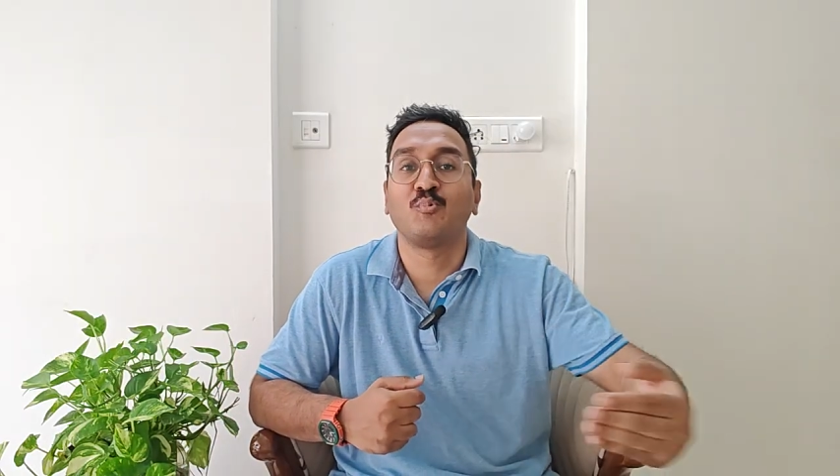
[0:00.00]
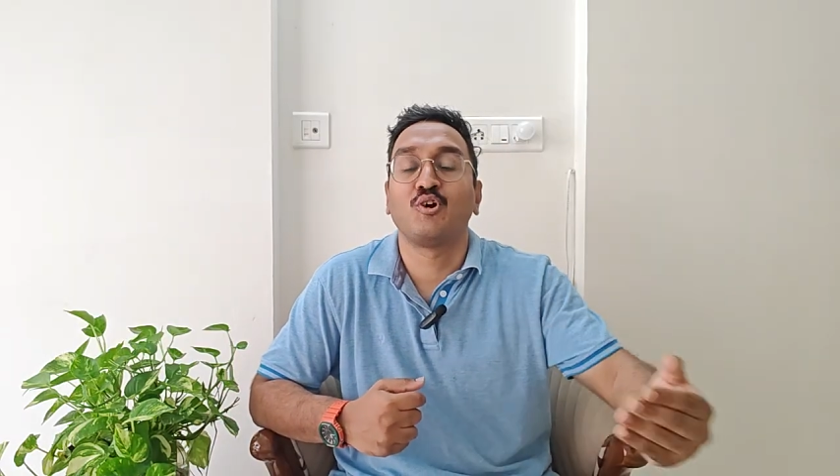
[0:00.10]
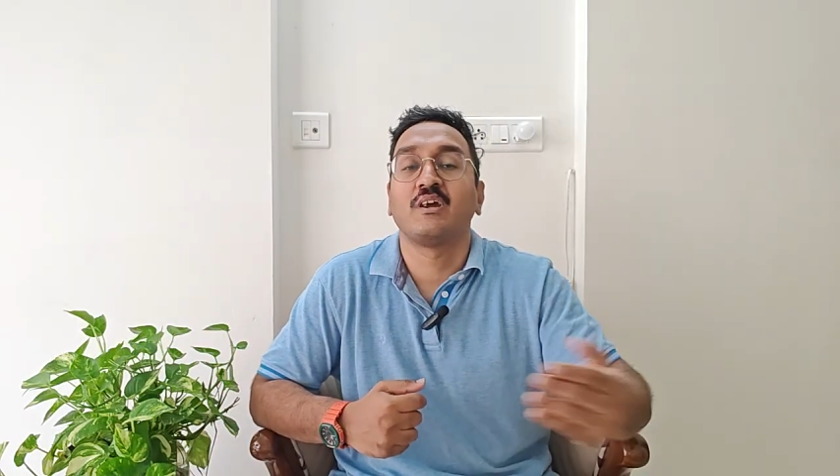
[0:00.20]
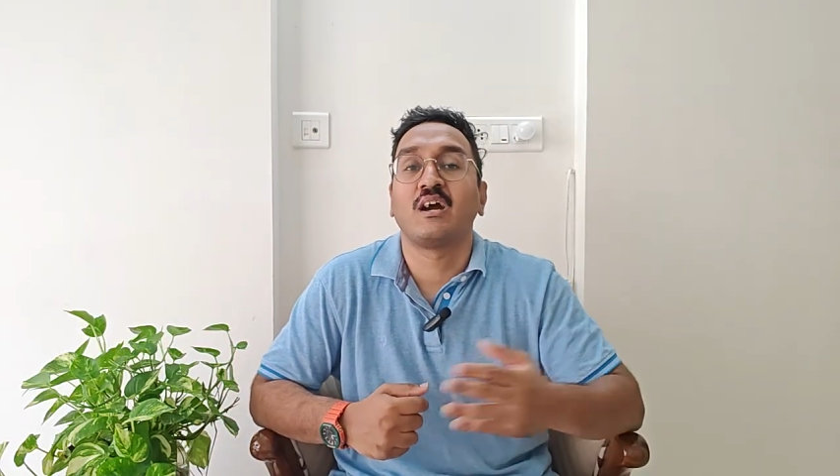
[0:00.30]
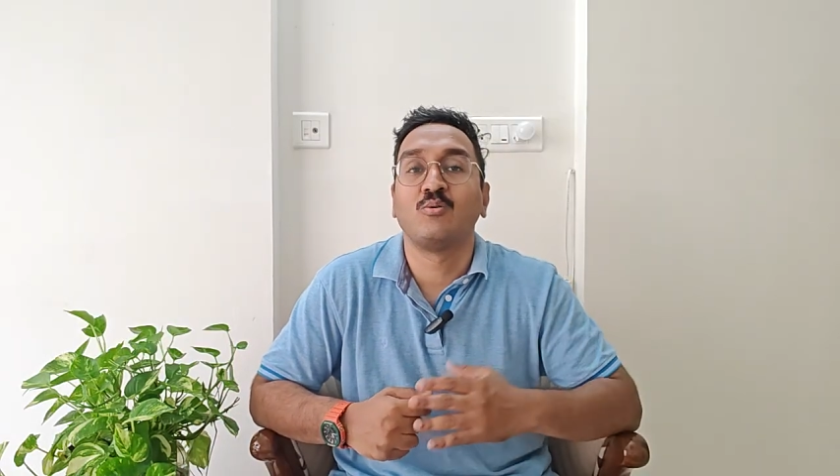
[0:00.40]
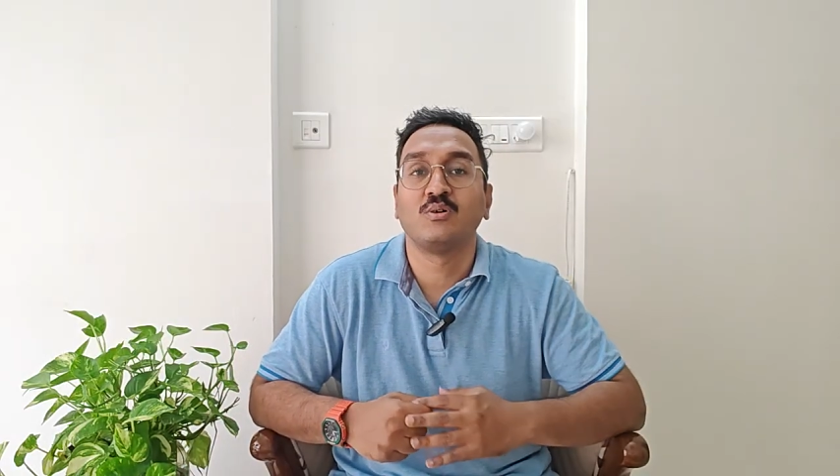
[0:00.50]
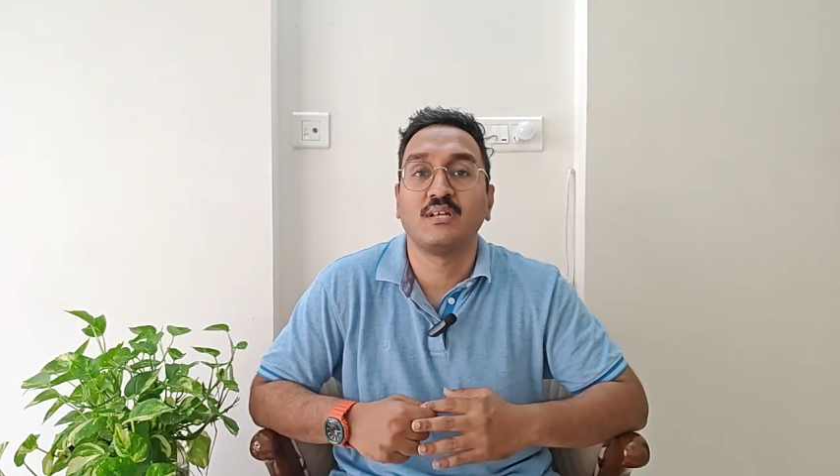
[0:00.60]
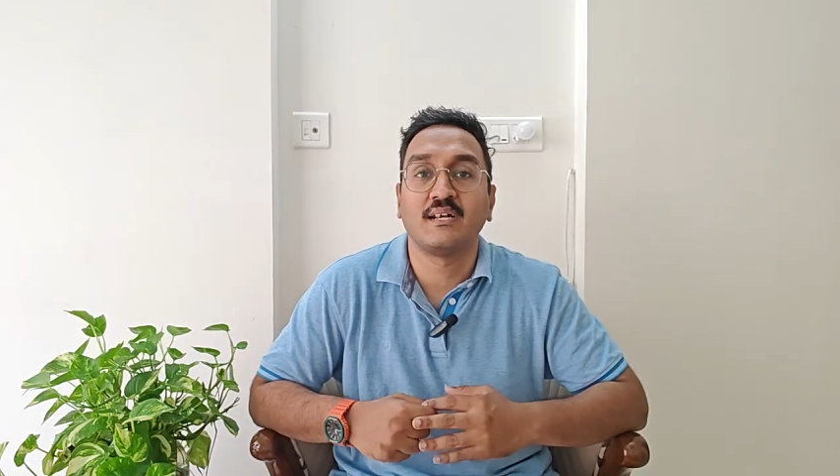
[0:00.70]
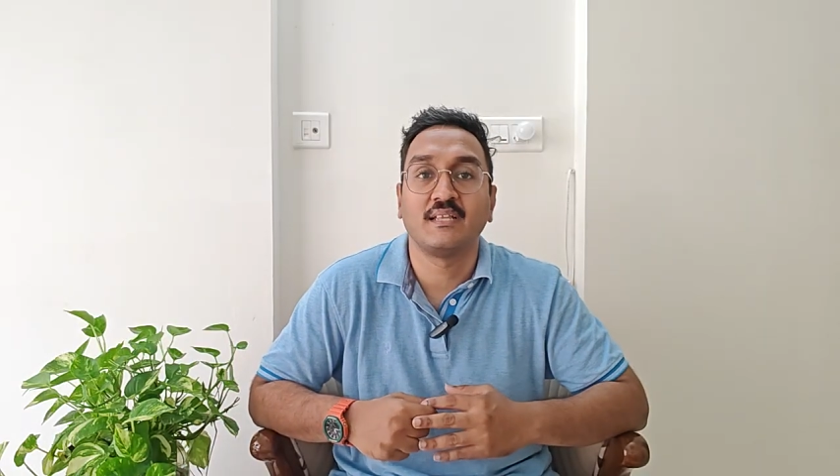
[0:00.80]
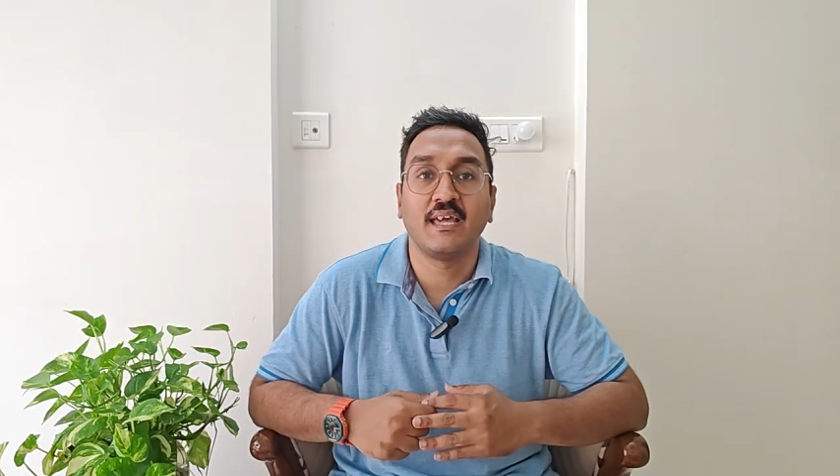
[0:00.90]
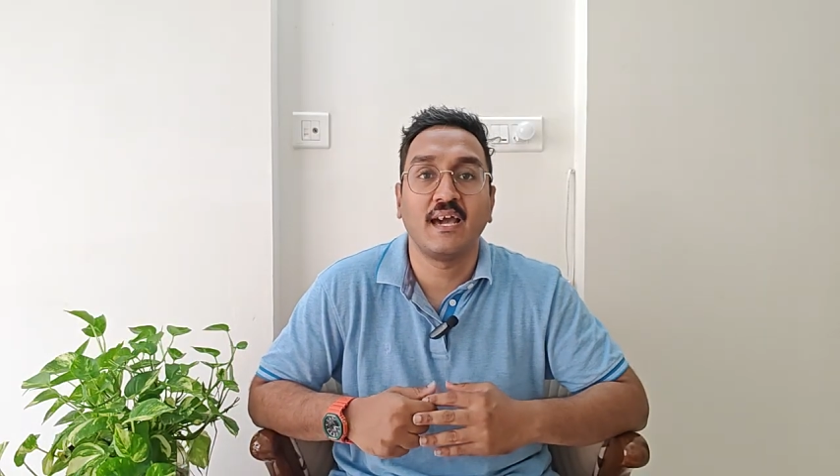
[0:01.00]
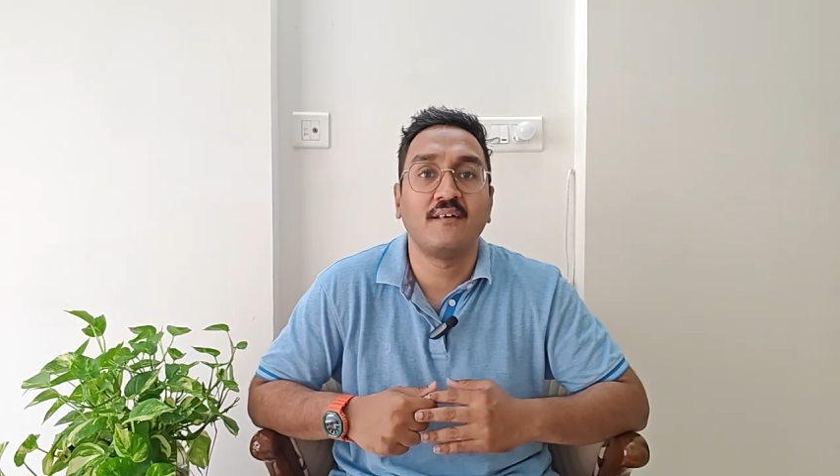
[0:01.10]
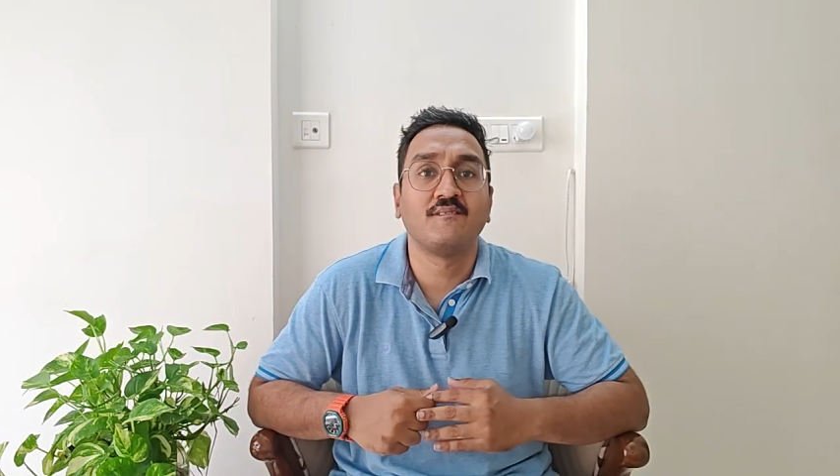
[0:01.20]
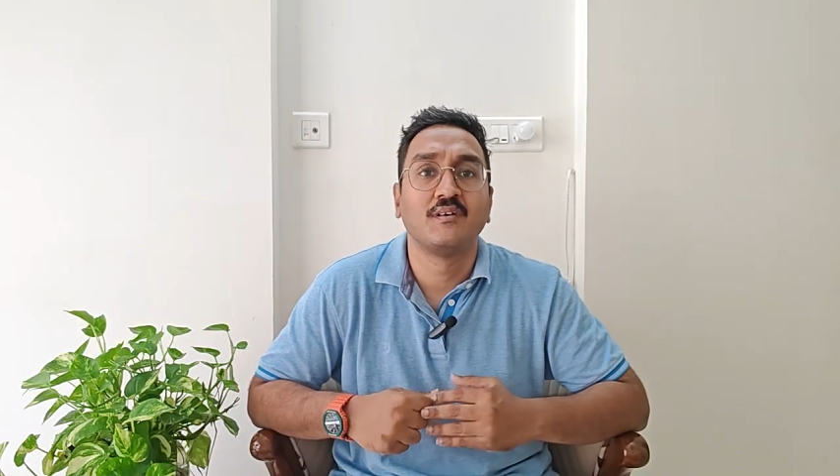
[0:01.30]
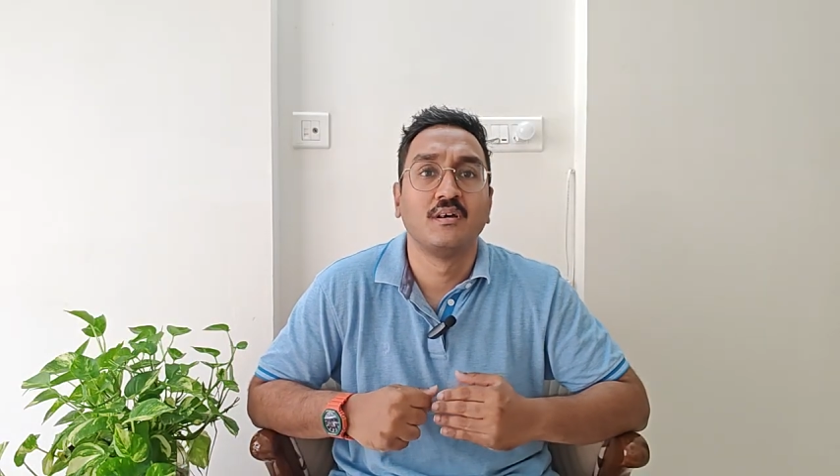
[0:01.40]
employee counts that they
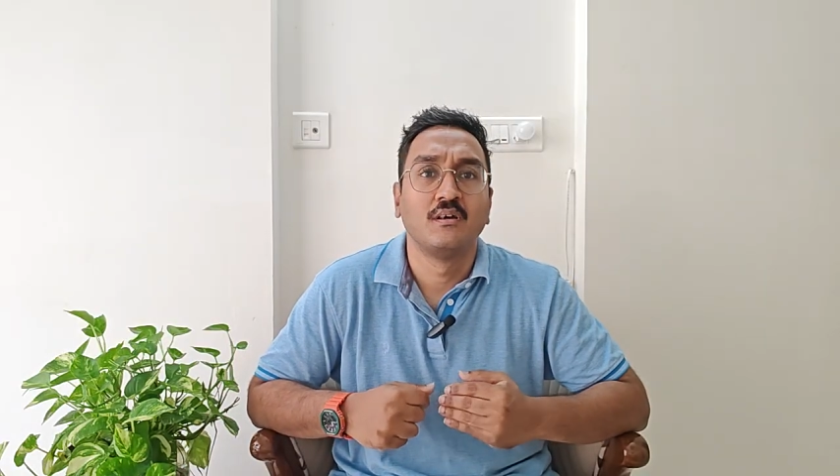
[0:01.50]
have,